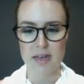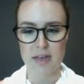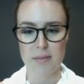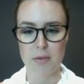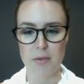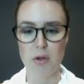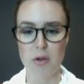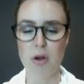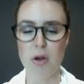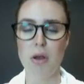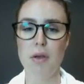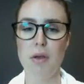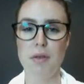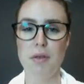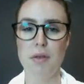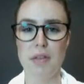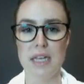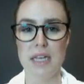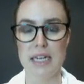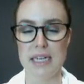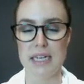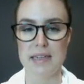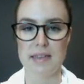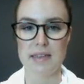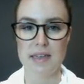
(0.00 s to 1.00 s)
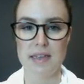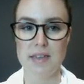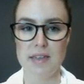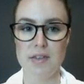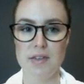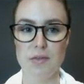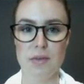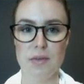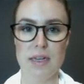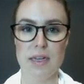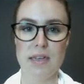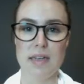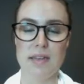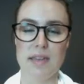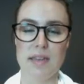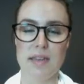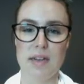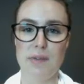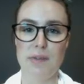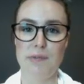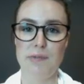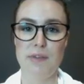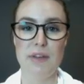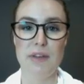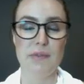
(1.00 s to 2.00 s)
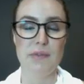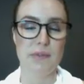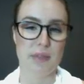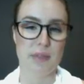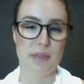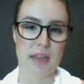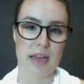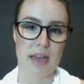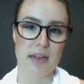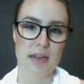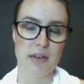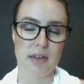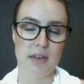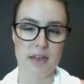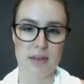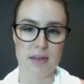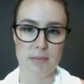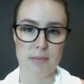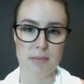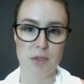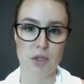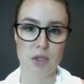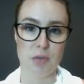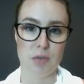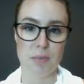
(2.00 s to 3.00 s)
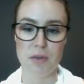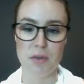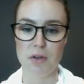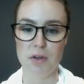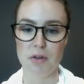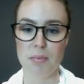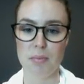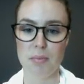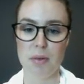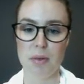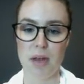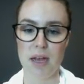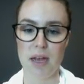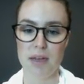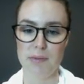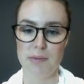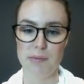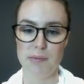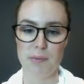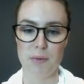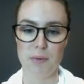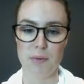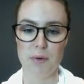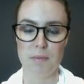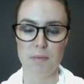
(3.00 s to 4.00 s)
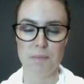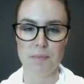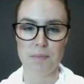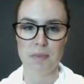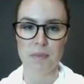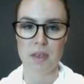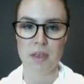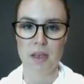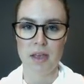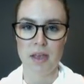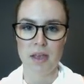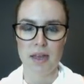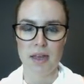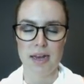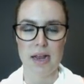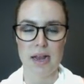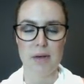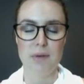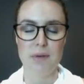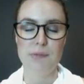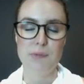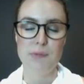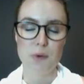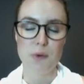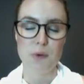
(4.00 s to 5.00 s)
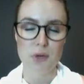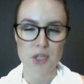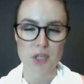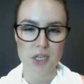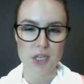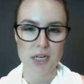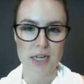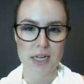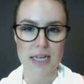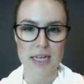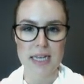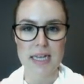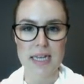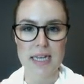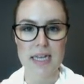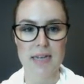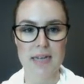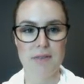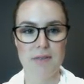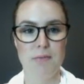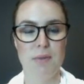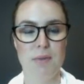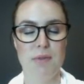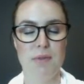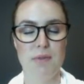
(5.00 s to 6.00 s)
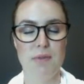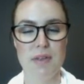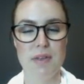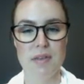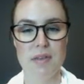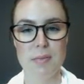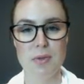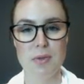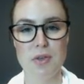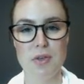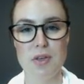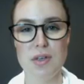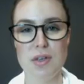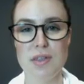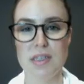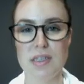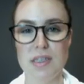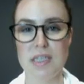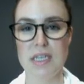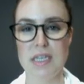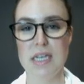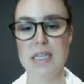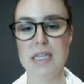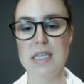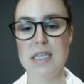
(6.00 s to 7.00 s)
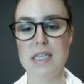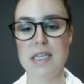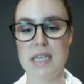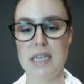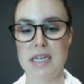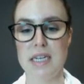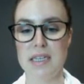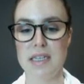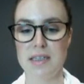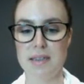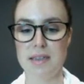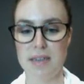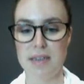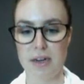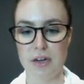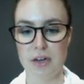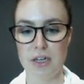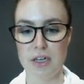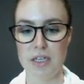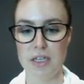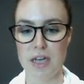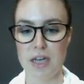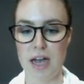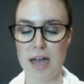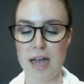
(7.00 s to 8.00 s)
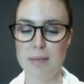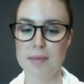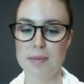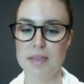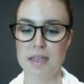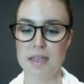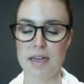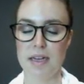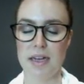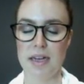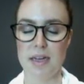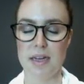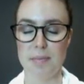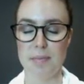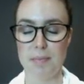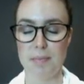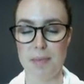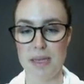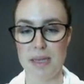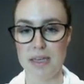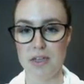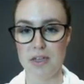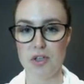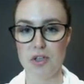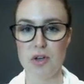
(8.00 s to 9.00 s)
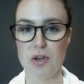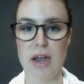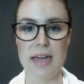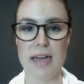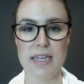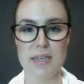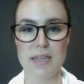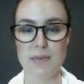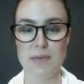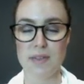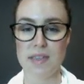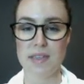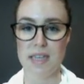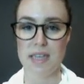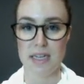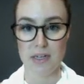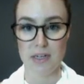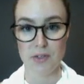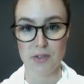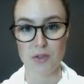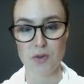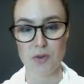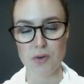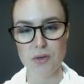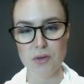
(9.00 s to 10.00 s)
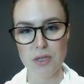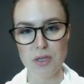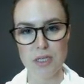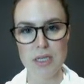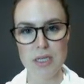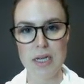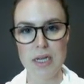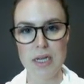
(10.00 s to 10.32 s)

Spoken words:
clothing and accessories that are fit for that job that you're applying for. Now unfortunately, with visible cues, it does stick to stereotypes that being attractive is seen as good.